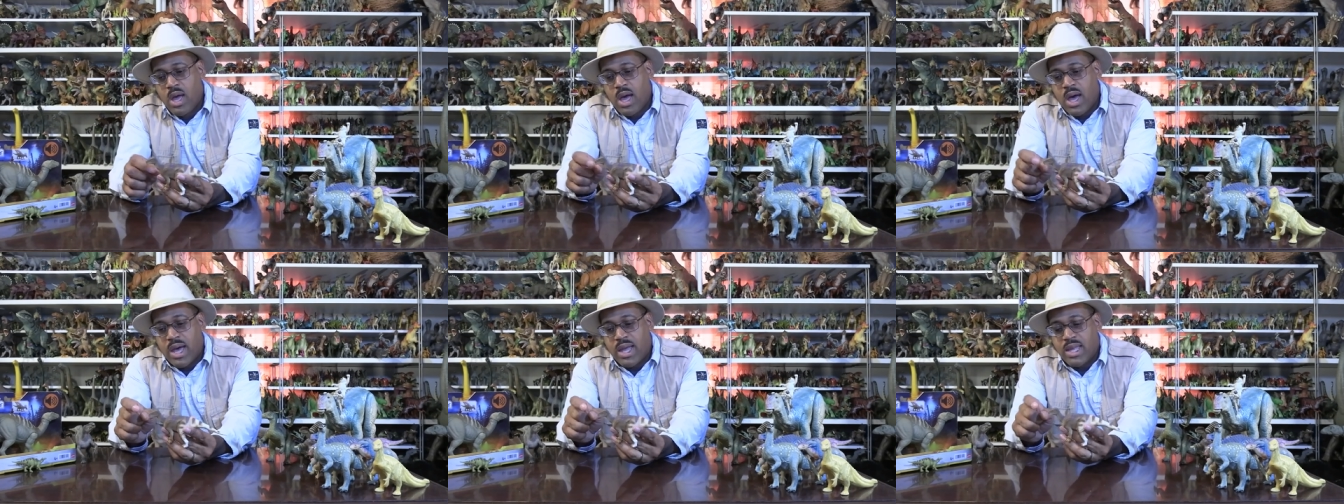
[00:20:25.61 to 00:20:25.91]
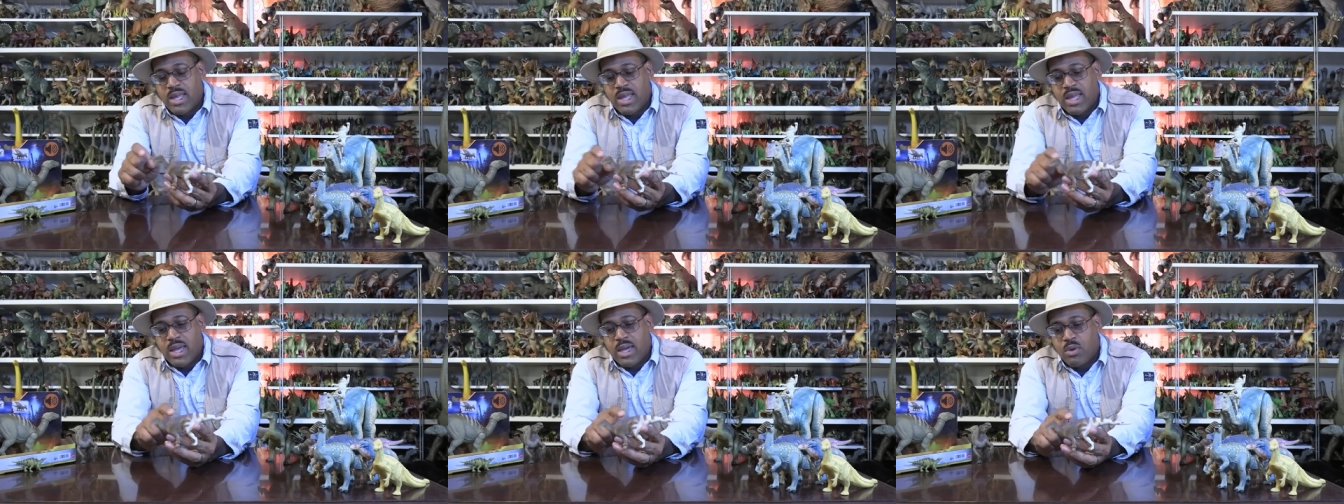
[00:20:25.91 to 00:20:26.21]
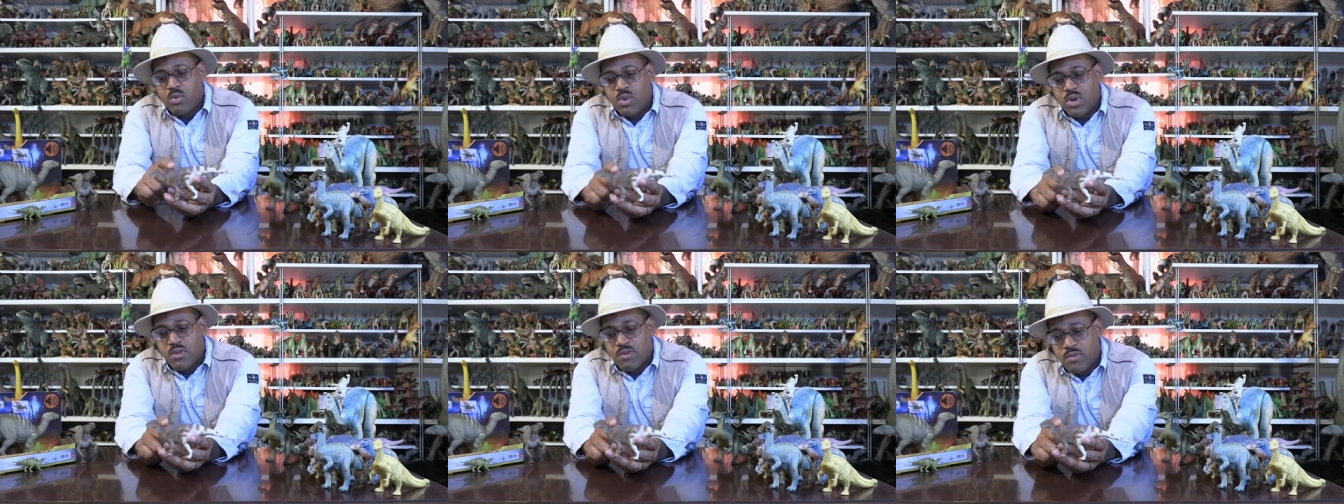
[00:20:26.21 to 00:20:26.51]
I
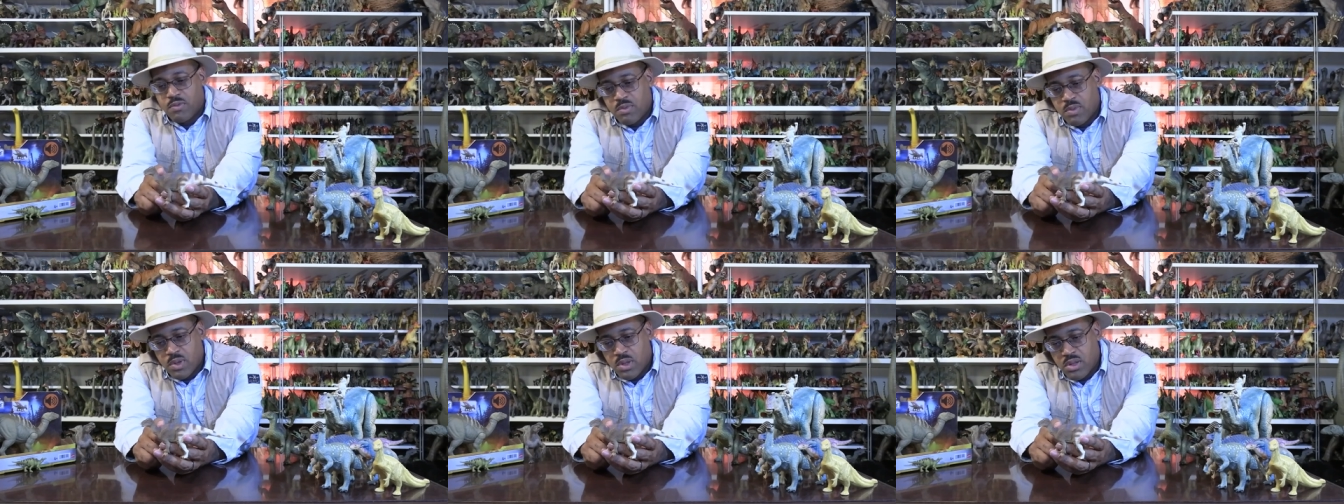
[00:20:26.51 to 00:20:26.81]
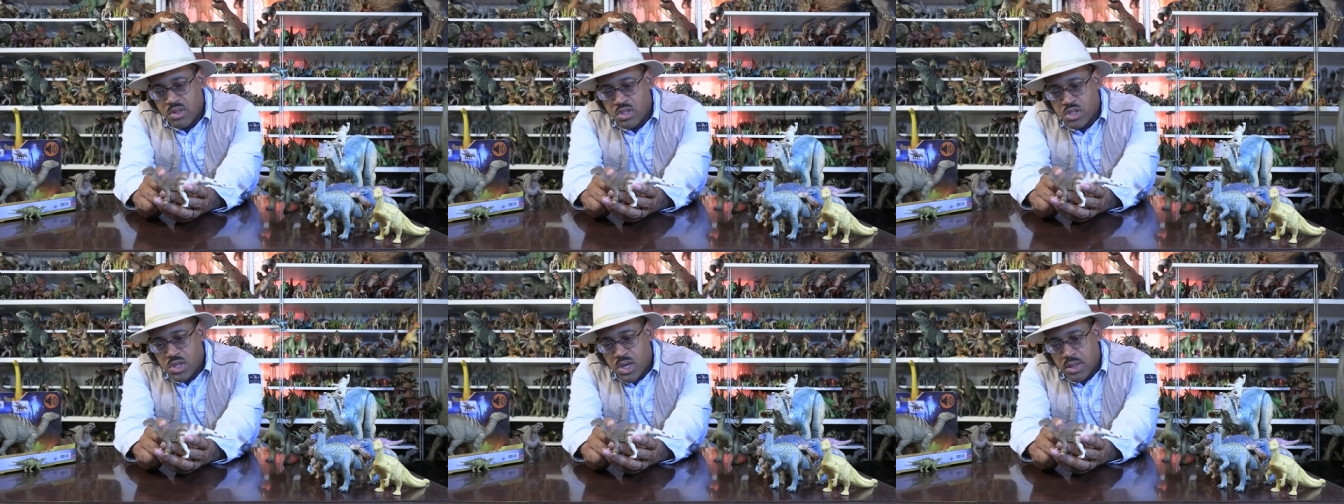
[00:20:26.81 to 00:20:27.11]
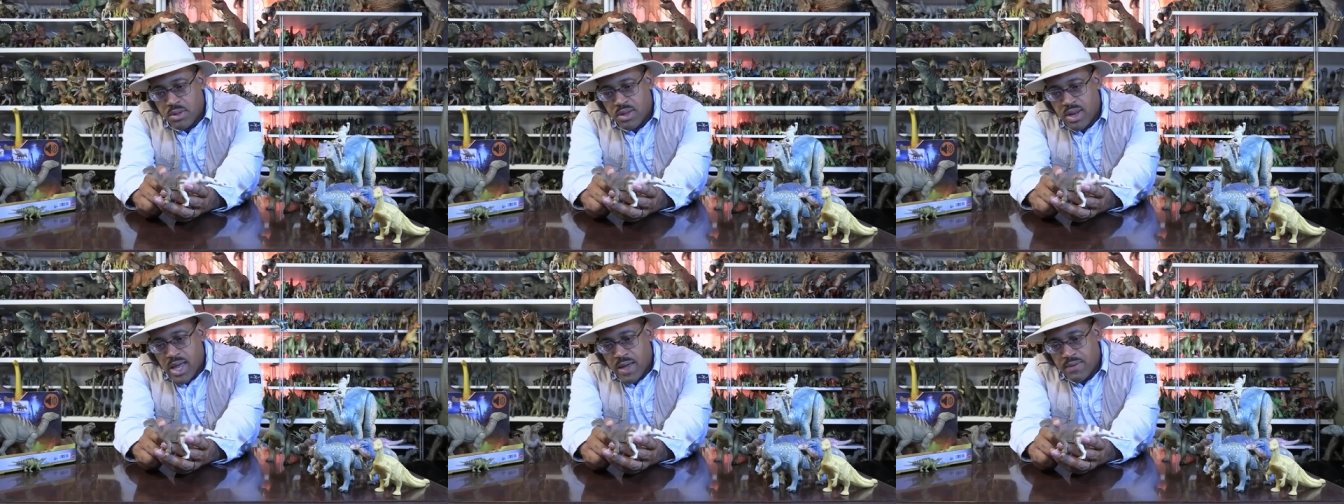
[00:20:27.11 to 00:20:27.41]
again would have
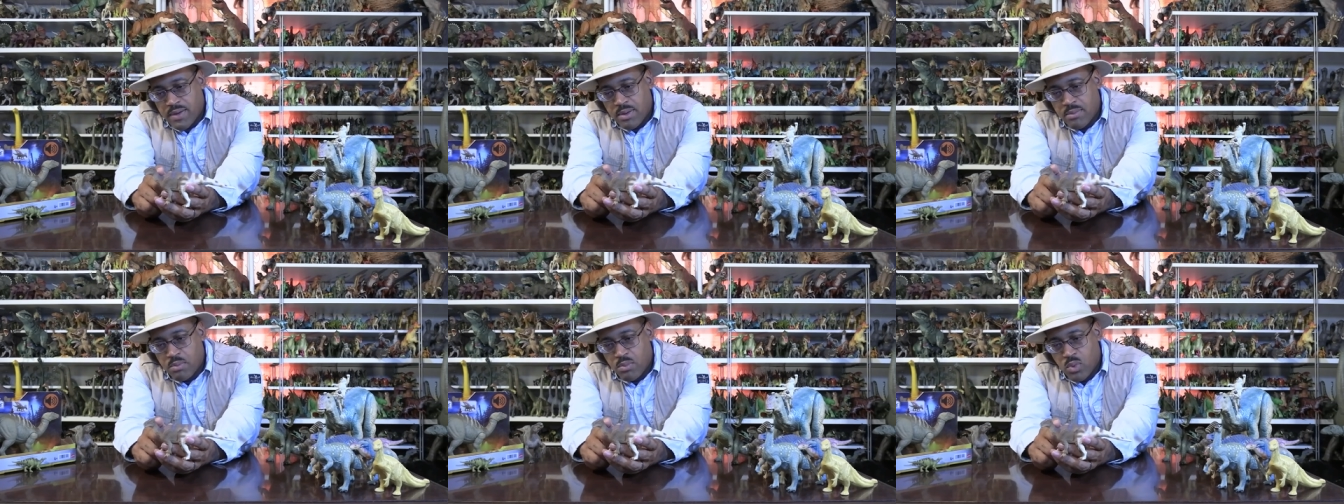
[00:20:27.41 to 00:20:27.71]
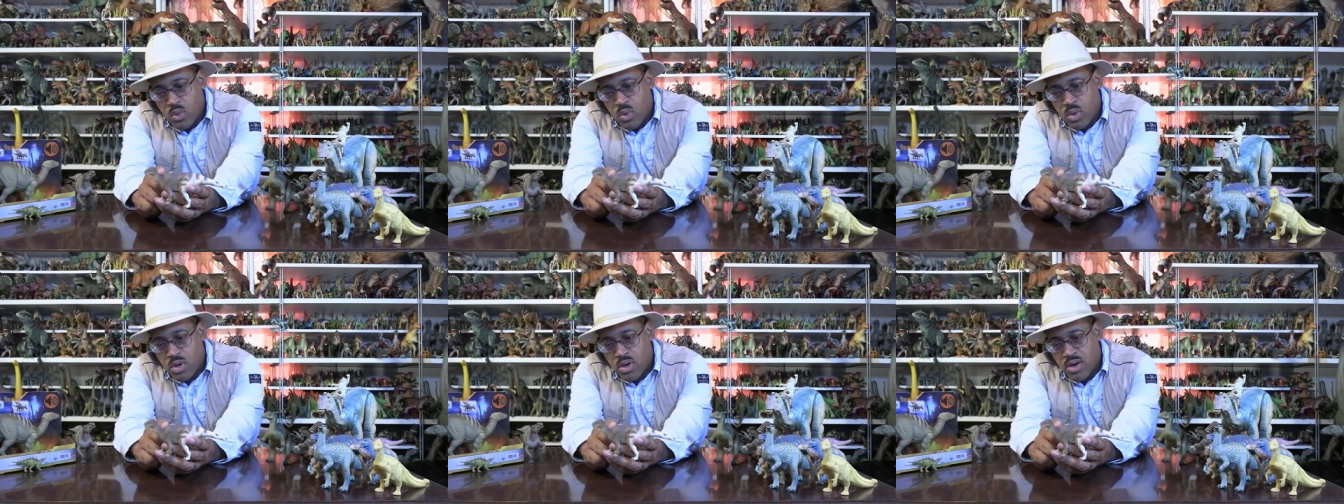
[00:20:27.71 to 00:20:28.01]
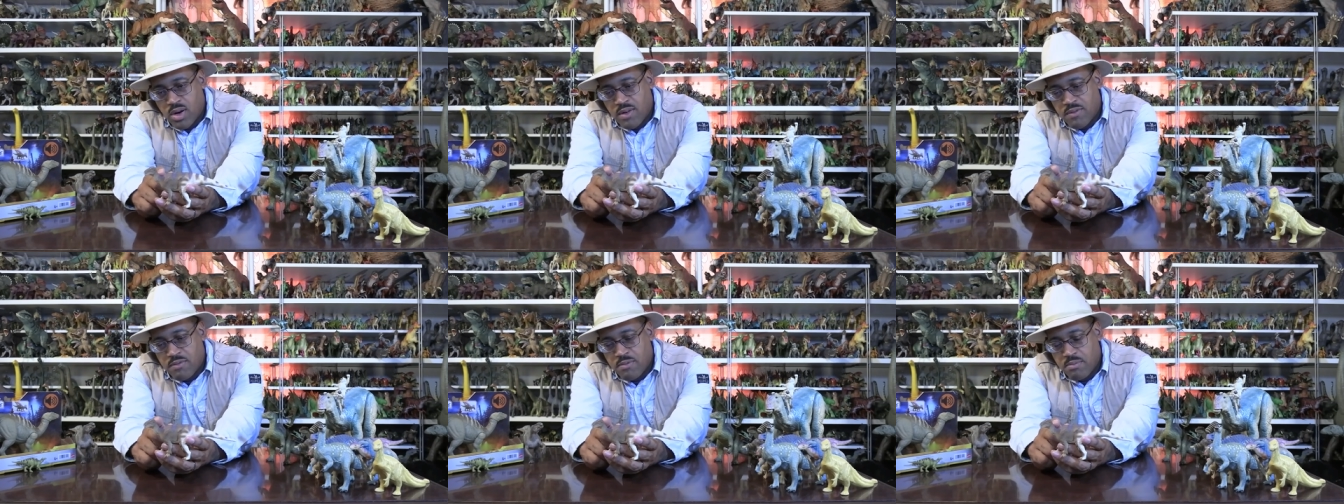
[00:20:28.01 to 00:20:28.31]
suggested having
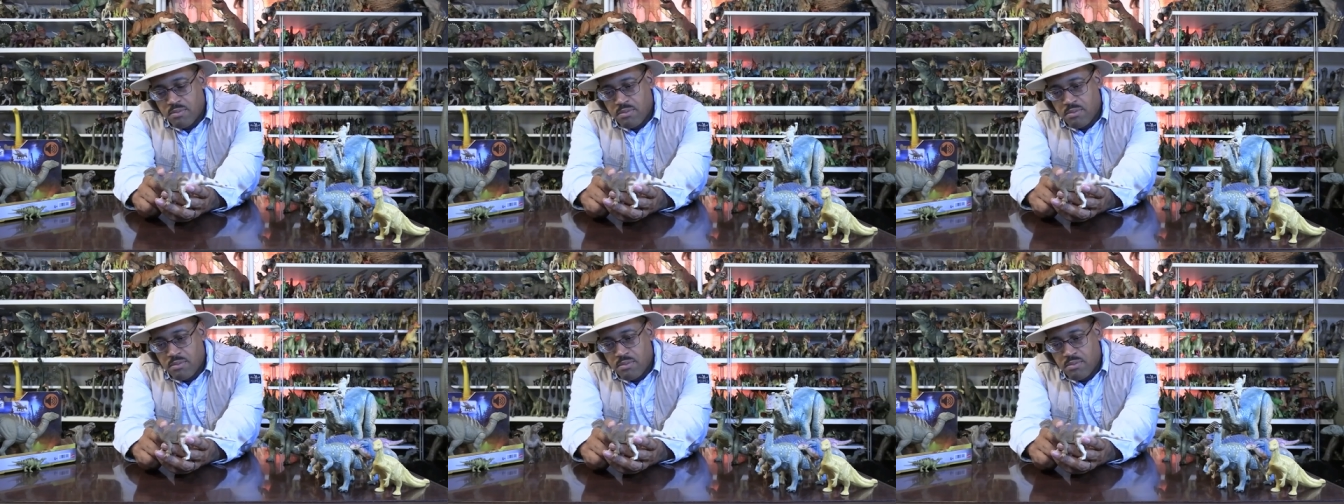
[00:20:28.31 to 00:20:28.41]
more of